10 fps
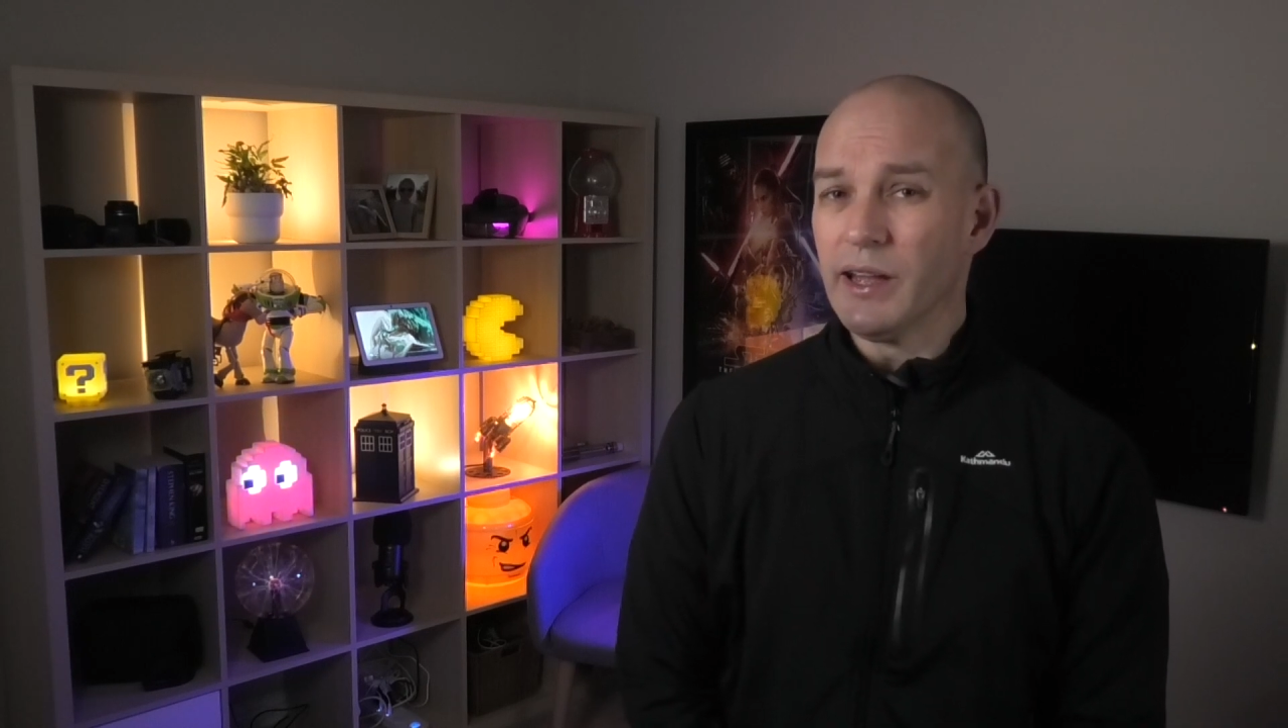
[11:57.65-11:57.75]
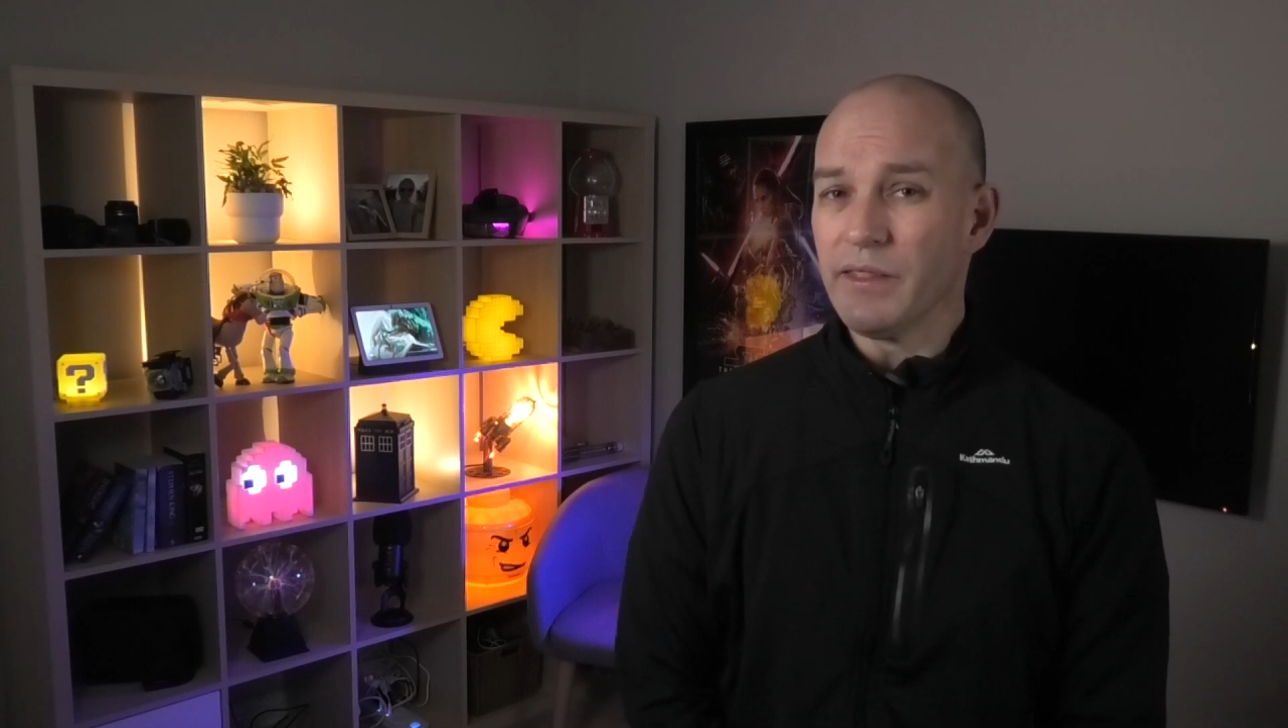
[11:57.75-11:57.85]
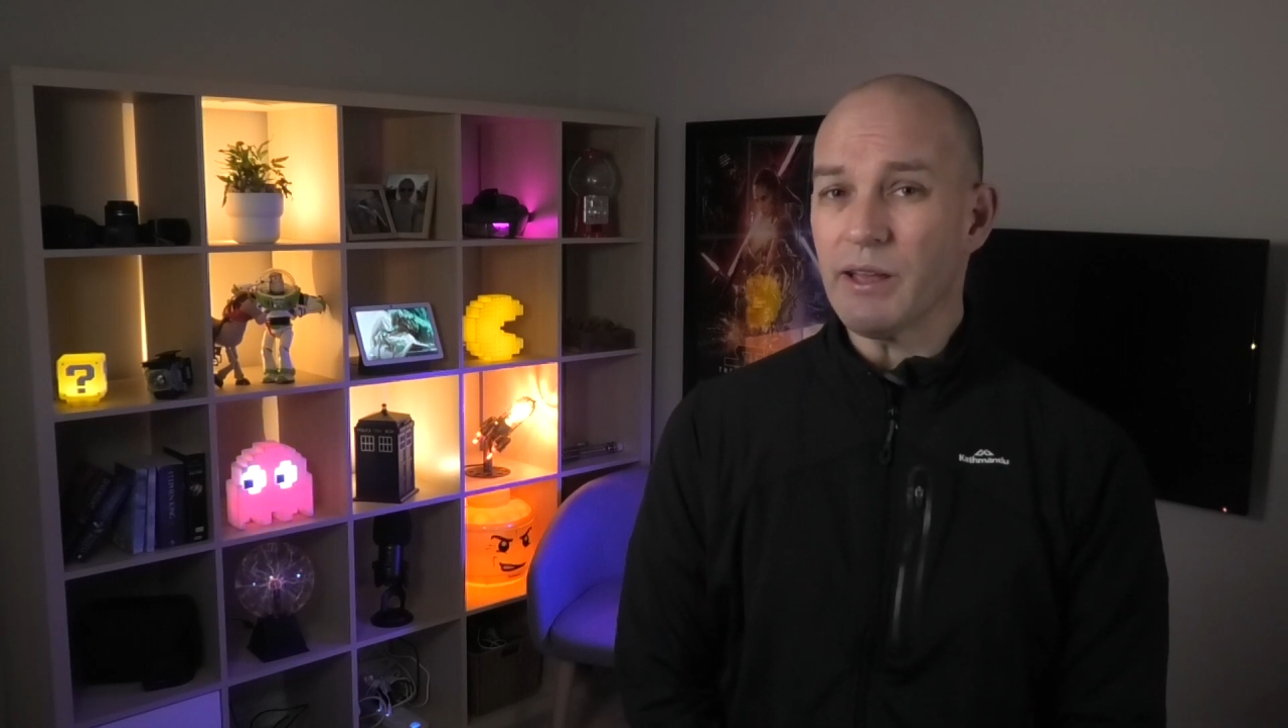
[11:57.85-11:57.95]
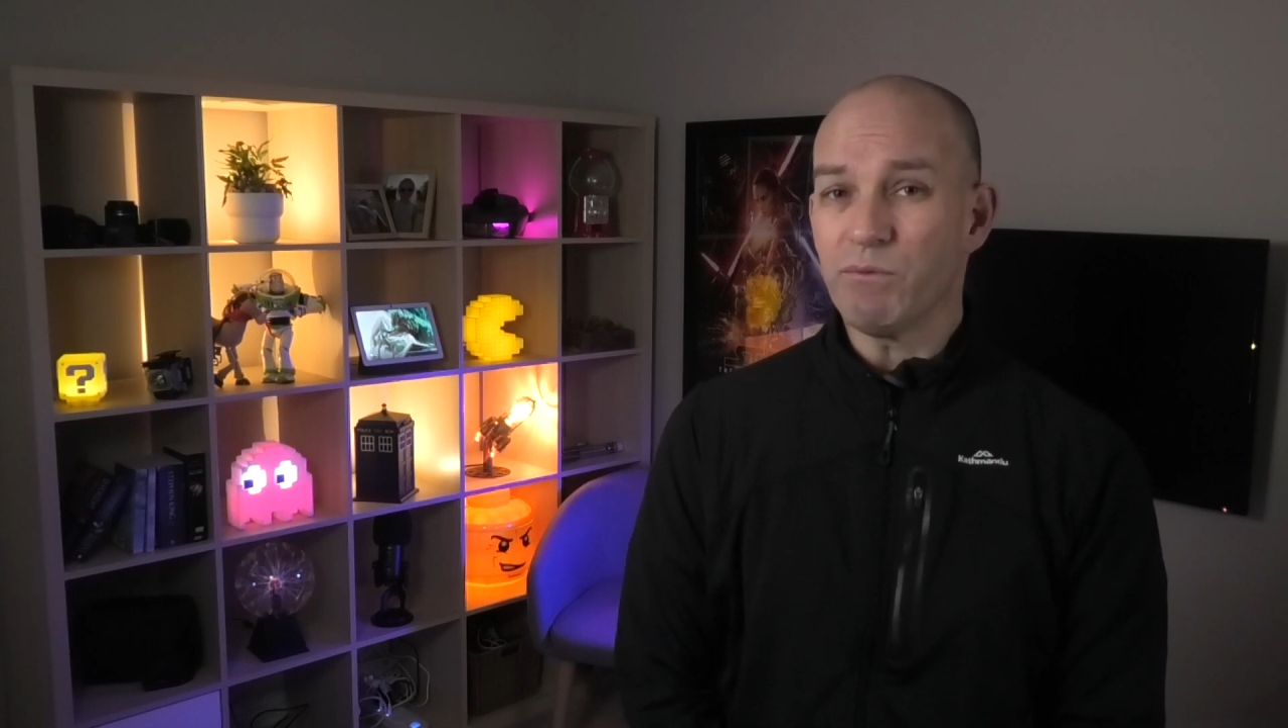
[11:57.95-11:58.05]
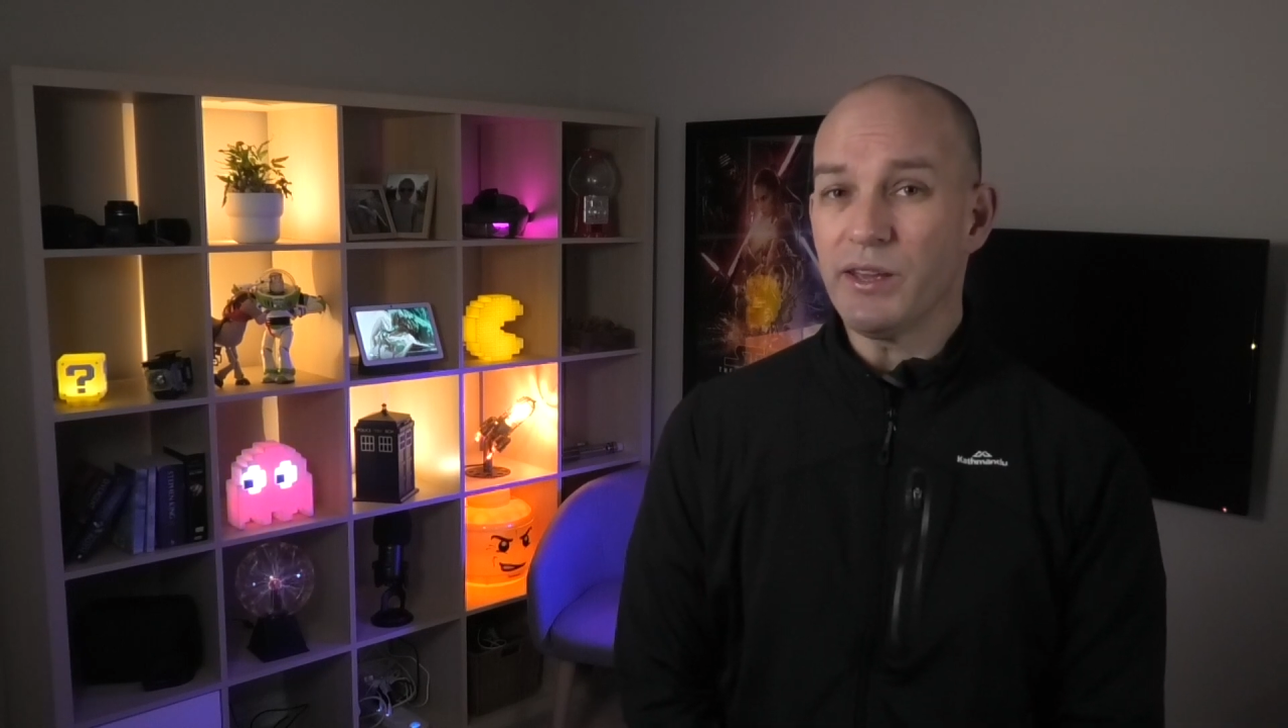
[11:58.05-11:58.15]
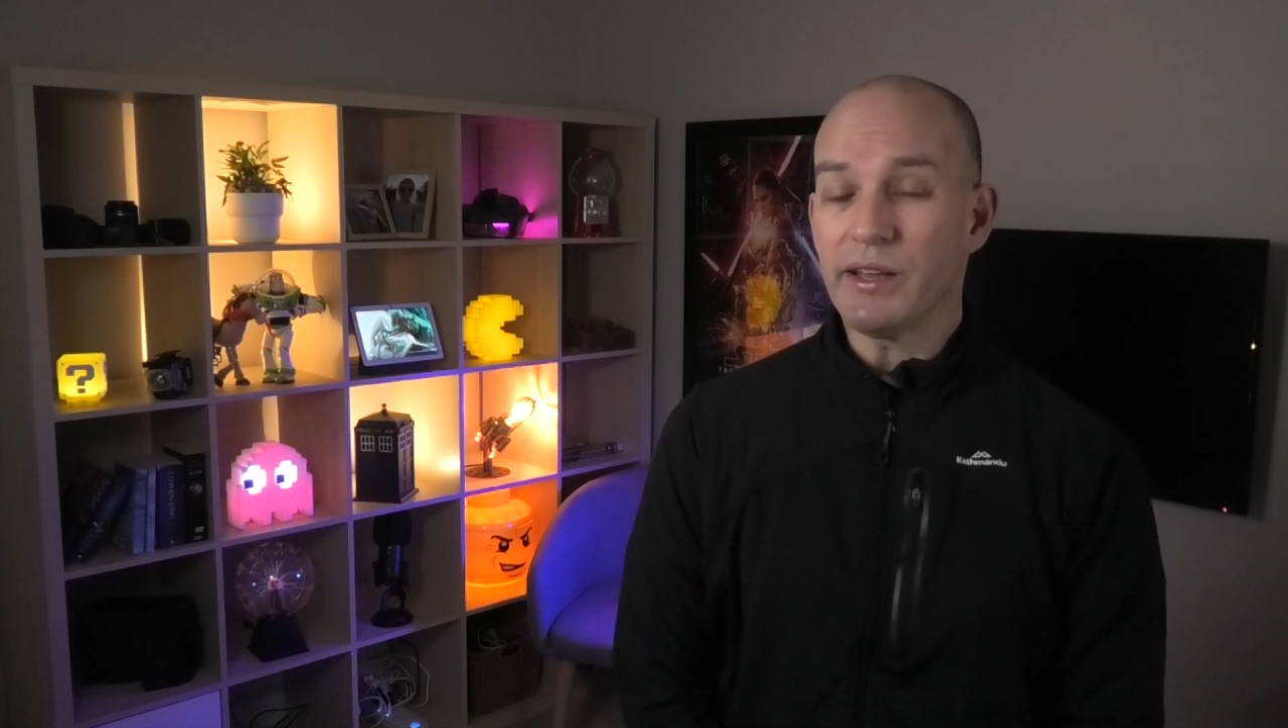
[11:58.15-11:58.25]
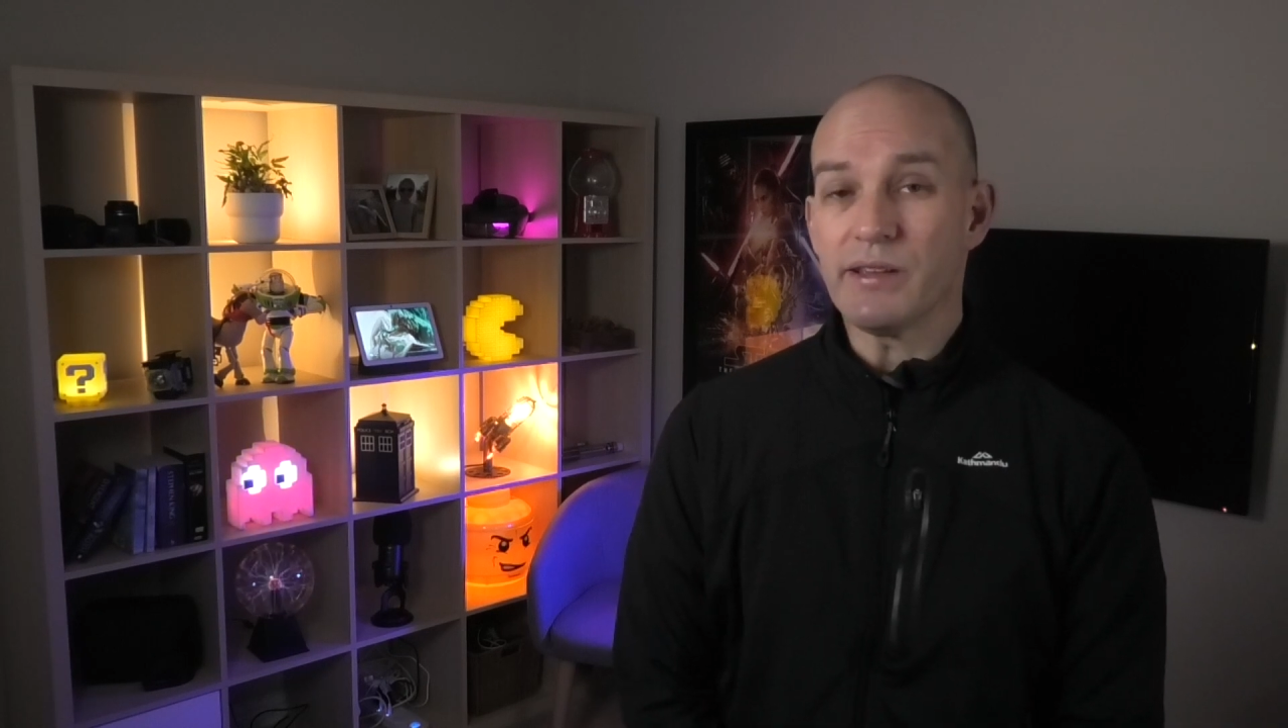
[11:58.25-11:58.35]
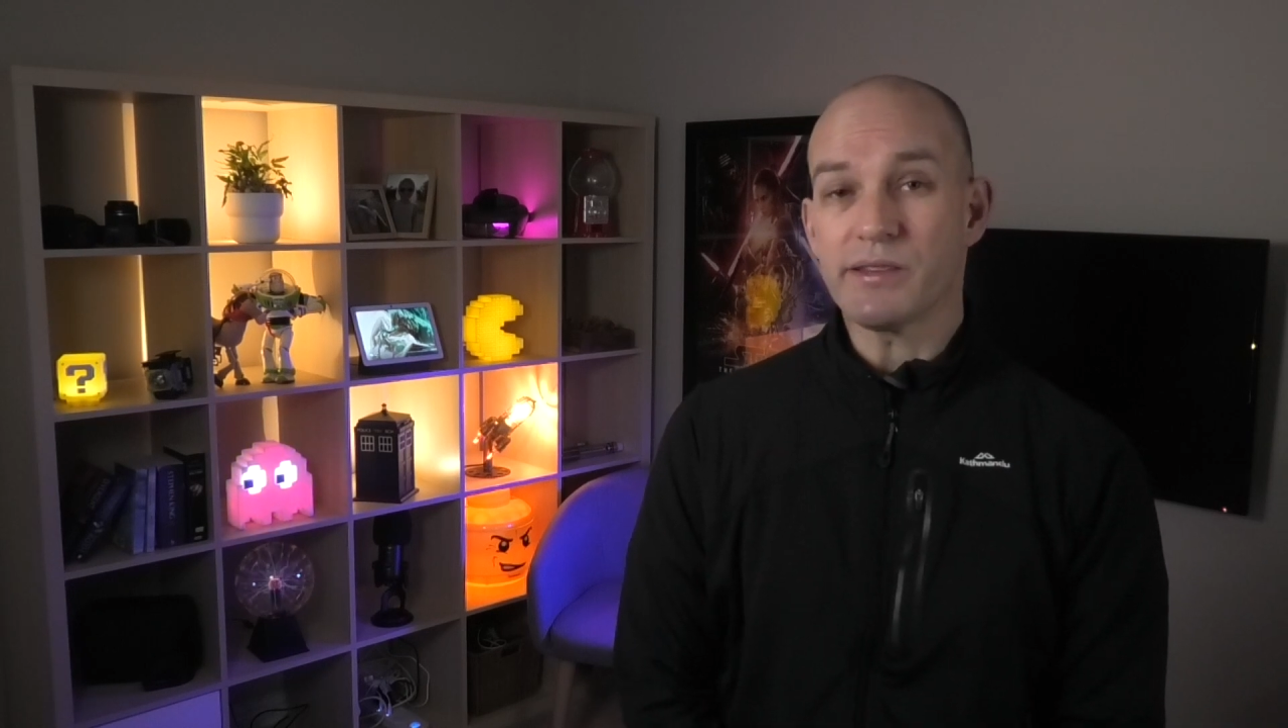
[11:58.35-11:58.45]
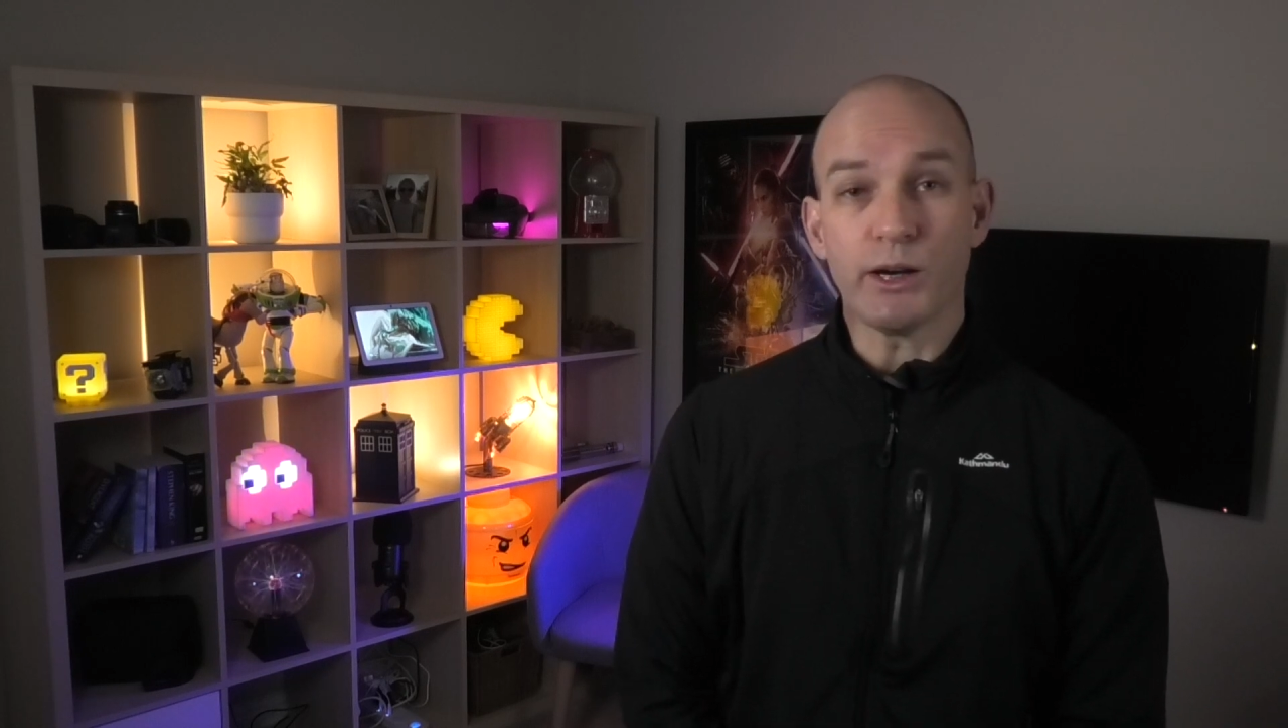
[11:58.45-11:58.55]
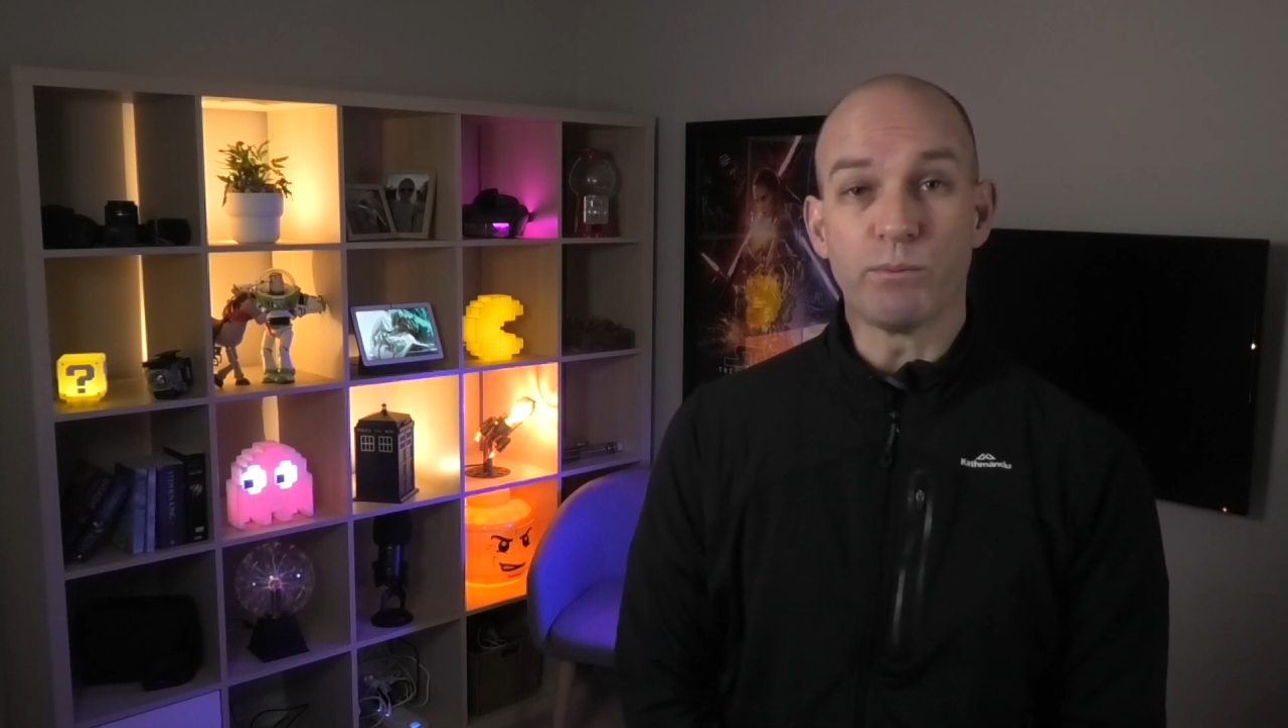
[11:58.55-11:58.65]
that figure
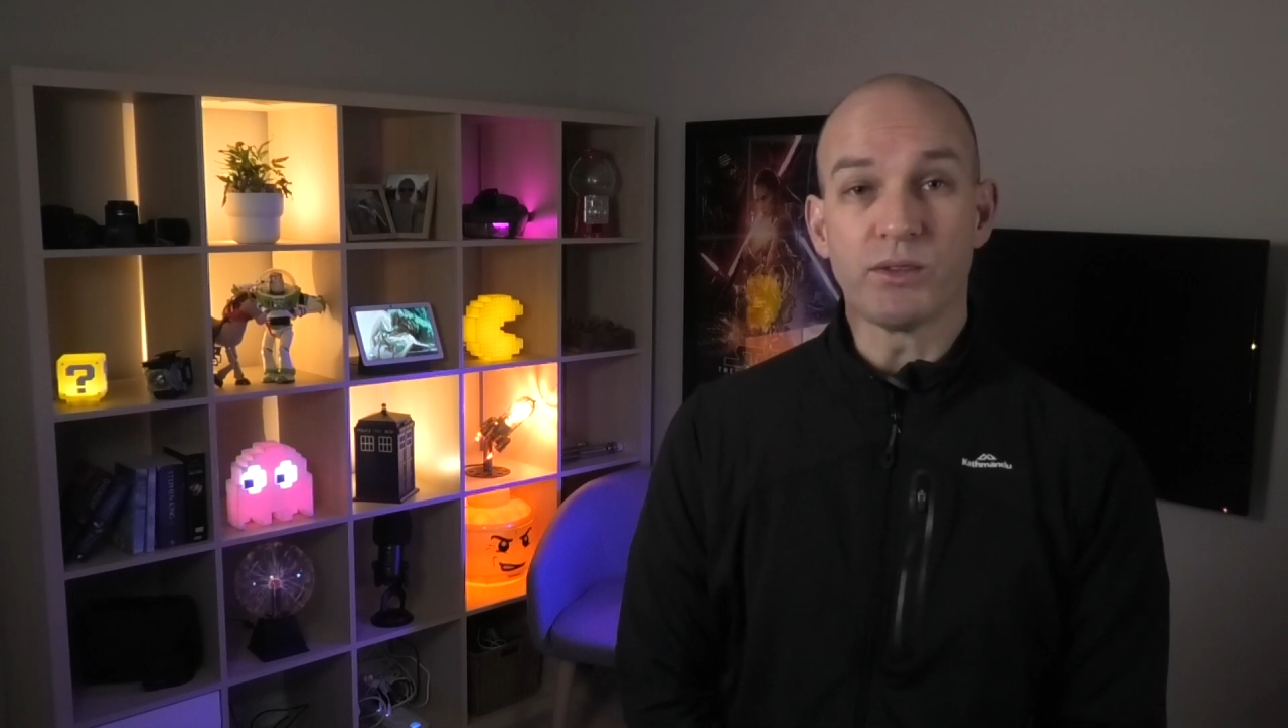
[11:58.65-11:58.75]
is helped